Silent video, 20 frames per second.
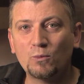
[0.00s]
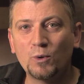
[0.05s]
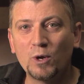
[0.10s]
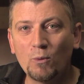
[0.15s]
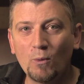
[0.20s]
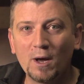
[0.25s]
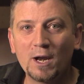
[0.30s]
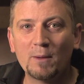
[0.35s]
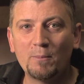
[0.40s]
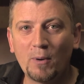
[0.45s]
we
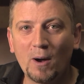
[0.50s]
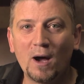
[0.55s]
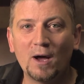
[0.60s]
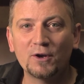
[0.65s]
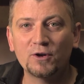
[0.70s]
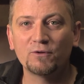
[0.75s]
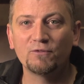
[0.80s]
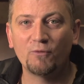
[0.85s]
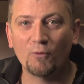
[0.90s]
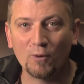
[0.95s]
want to
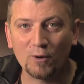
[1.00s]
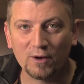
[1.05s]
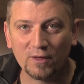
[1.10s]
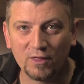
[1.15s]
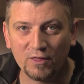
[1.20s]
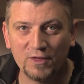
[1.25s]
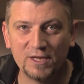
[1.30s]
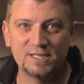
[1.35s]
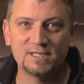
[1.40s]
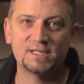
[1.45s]
ponder for
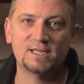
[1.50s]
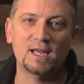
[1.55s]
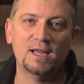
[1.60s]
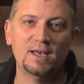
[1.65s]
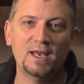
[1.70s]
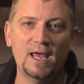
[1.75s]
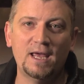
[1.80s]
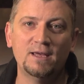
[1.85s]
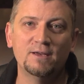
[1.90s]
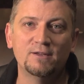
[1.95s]
this
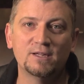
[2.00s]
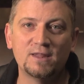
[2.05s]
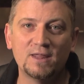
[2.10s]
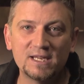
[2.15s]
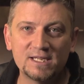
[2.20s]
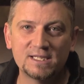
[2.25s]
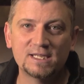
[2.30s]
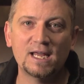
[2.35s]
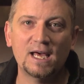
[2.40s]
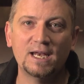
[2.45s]

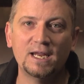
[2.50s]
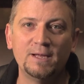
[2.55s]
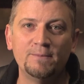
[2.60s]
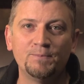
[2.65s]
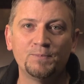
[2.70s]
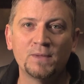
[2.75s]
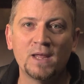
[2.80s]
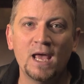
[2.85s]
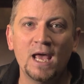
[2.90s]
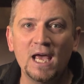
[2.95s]
study.
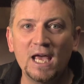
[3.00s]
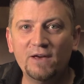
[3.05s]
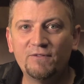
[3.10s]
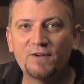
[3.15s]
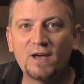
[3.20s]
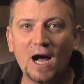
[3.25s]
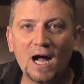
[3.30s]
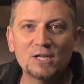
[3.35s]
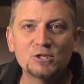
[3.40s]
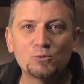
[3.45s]

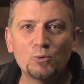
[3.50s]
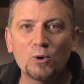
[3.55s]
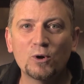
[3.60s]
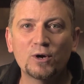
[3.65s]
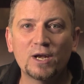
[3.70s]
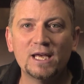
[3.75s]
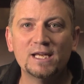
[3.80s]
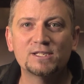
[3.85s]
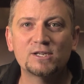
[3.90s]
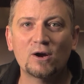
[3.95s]
If God's
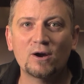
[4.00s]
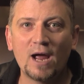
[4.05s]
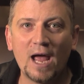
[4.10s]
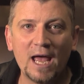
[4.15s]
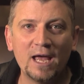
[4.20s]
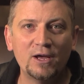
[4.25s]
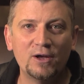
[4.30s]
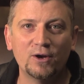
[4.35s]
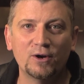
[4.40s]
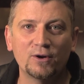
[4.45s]
word is our
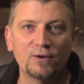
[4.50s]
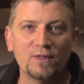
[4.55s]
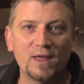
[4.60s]
anchor